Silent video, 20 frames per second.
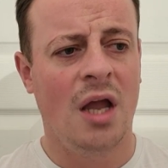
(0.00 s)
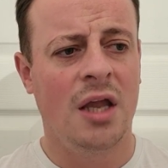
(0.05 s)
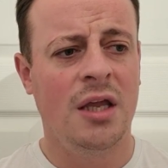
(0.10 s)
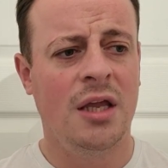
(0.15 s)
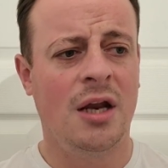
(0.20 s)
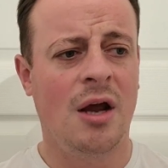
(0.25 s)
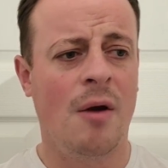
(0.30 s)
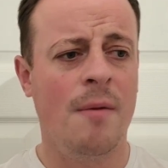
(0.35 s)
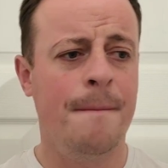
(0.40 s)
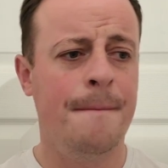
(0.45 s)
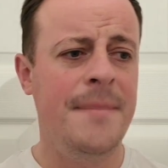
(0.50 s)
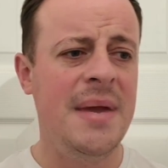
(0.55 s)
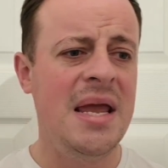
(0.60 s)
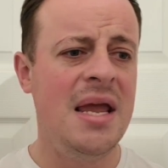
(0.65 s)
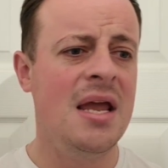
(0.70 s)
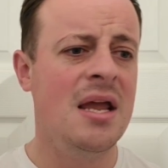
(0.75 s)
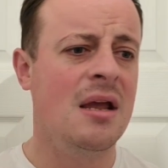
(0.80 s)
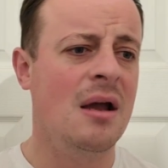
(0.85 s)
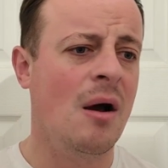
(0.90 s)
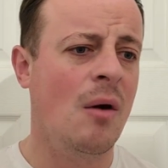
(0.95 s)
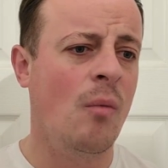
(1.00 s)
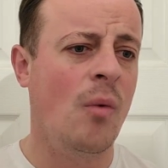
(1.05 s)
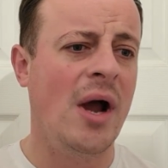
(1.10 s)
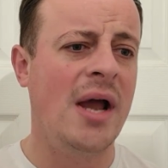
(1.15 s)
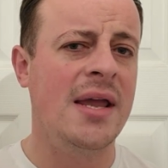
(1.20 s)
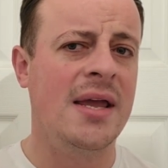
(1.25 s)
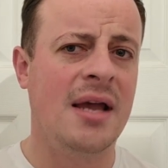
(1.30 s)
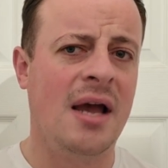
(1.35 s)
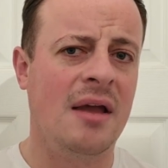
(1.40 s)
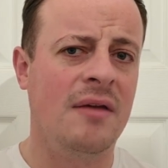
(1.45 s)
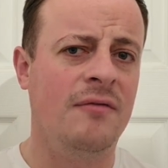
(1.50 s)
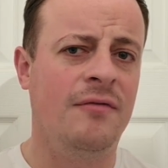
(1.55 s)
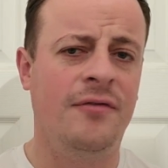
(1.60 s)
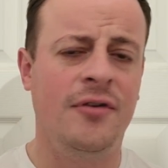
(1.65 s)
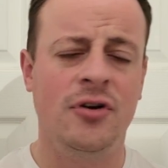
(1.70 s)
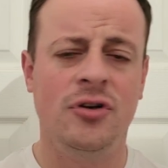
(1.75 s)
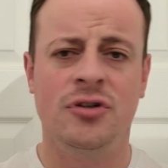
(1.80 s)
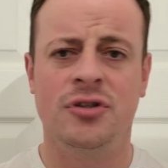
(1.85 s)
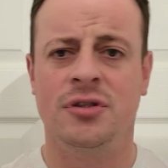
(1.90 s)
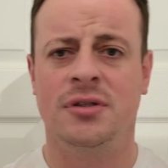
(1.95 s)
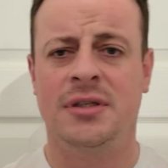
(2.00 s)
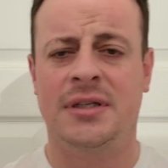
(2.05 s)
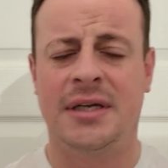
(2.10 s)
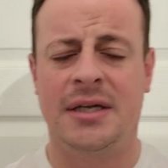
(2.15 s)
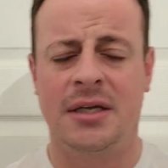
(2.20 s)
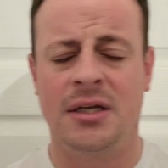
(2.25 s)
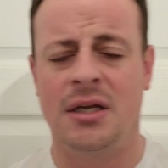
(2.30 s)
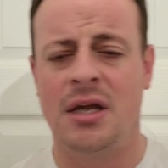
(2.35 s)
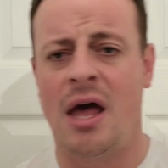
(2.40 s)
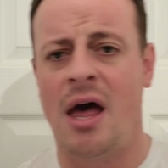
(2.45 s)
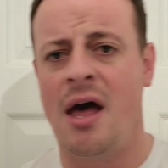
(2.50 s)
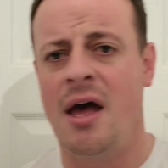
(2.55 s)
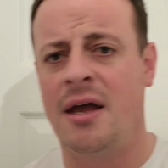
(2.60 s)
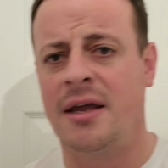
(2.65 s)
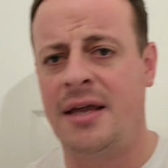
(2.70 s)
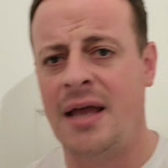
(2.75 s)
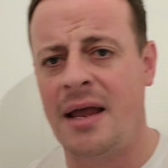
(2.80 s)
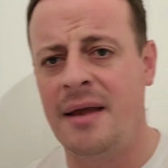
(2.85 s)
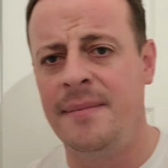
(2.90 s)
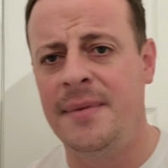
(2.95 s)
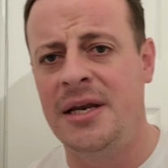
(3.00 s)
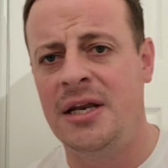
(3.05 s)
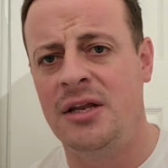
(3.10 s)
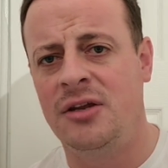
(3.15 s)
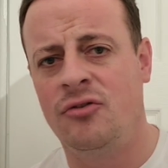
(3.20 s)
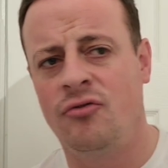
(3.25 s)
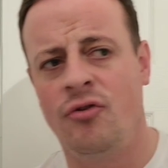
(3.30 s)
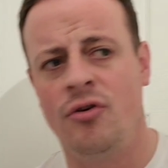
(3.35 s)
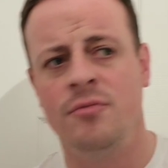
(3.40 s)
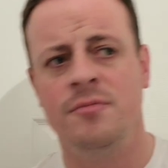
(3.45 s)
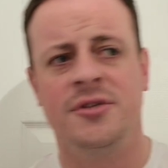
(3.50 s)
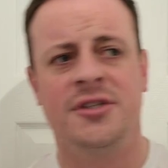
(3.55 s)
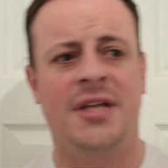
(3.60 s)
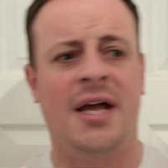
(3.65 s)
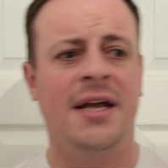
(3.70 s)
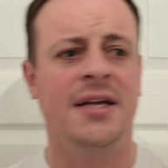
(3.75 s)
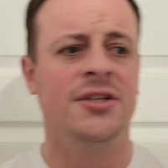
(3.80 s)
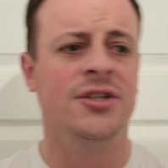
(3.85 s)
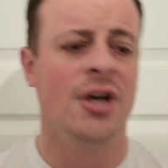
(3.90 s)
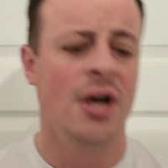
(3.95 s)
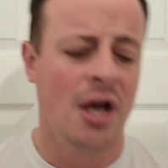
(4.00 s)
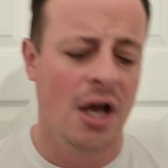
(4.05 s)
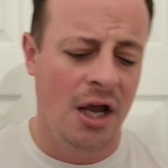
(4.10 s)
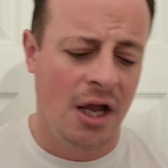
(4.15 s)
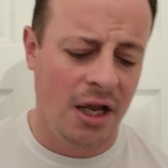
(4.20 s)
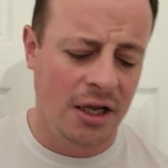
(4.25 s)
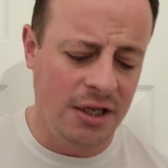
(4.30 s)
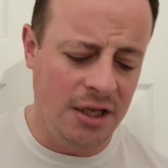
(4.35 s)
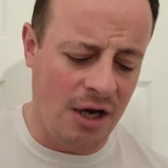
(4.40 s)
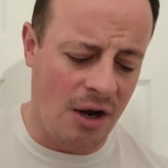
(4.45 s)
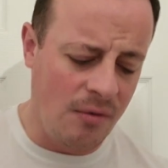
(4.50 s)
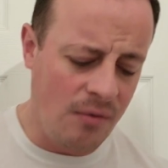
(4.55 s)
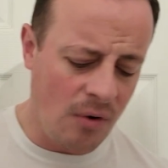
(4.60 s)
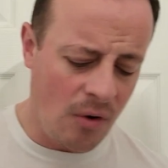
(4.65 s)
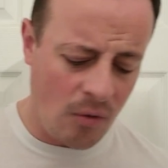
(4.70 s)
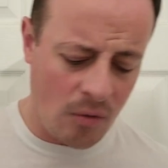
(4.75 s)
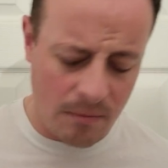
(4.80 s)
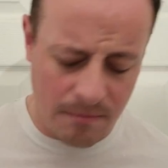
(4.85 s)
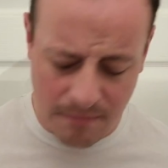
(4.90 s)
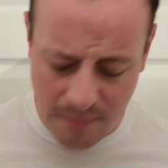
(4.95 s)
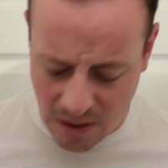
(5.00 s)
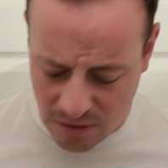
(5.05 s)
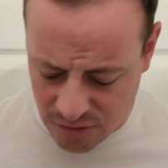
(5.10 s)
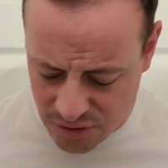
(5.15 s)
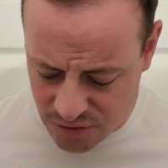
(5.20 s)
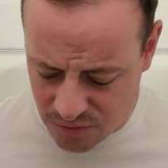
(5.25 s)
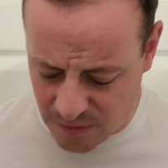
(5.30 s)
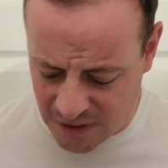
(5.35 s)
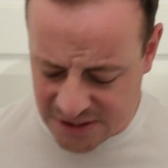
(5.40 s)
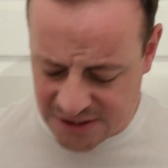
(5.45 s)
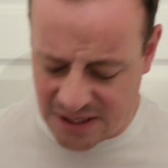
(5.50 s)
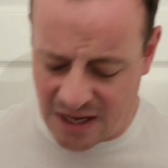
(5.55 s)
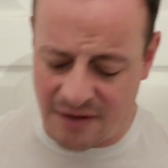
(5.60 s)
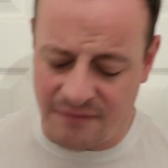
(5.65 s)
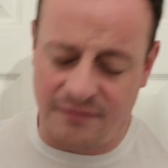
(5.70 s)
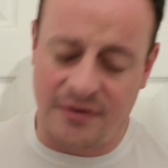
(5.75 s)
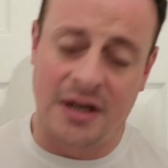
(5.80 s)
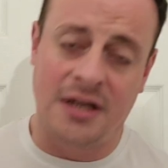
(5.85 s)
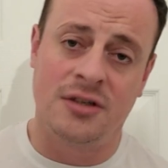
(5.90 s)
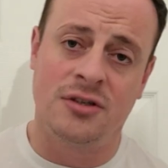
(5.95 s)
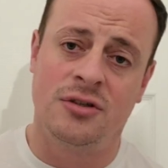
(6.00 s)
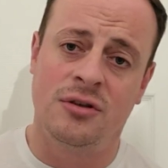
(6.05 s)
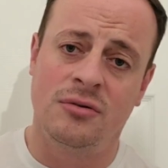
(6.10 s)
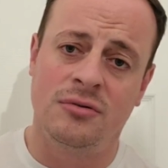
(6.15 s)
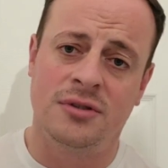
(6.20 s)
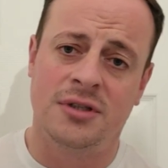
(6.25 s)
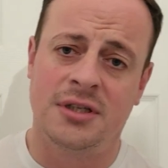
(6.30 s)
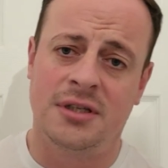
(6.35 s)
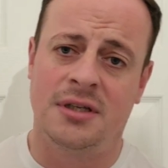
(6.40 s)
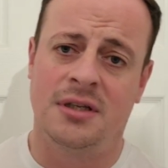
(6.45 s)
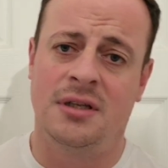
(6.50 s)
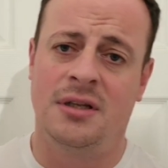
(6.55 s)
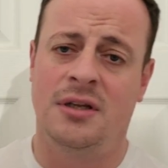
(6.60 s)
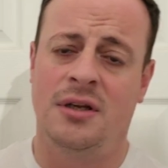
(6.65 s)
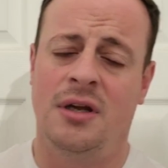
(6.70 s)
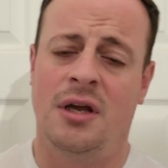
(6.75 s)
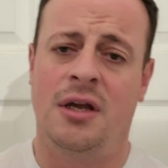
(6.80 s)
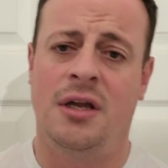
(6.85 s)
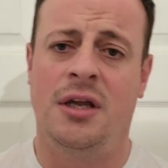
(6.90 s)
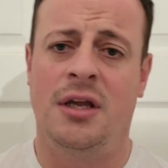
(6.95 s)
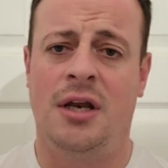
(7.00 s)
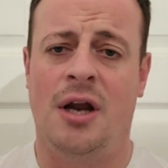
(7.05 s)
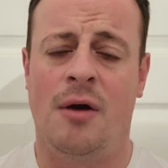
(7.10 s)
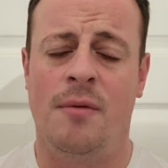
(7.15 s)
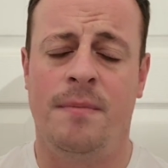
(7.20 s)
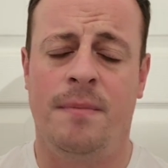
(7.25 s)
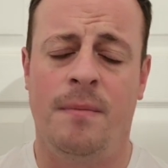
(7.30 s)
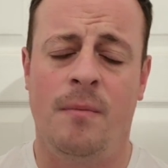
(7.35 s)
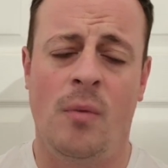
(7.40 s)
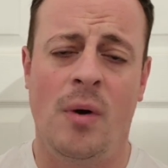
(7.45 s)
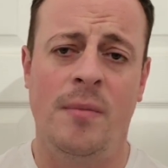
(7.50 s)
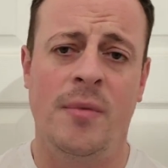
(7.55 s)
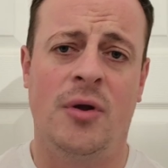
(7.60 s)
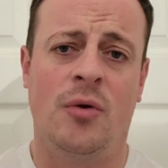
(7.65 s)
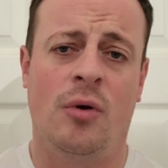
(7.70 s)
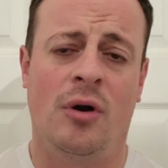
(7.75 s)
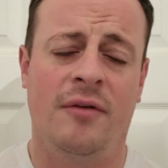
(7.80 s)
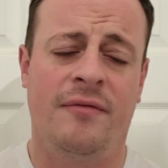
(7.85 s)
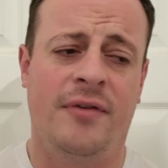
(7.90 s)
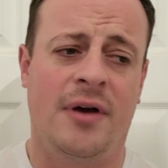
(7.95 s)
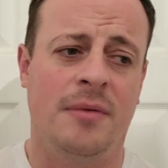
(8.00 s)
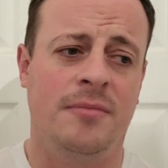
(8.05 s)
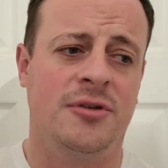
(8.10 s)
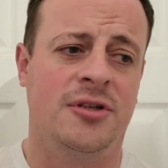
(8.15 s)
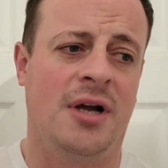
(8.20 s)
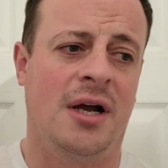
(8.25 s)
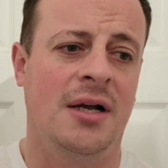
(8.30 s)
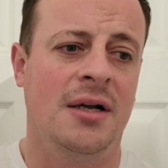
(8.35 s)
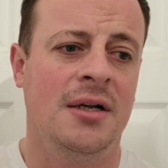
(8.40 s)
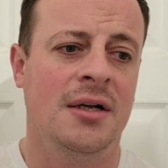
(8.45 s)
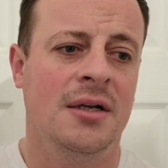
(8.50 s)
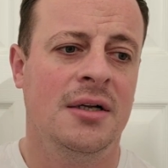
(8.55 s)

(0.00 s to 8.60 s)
You know, big away game, first game in the group stage. And, you know, most West Ham fans looked at, you know, when we qualified, was like,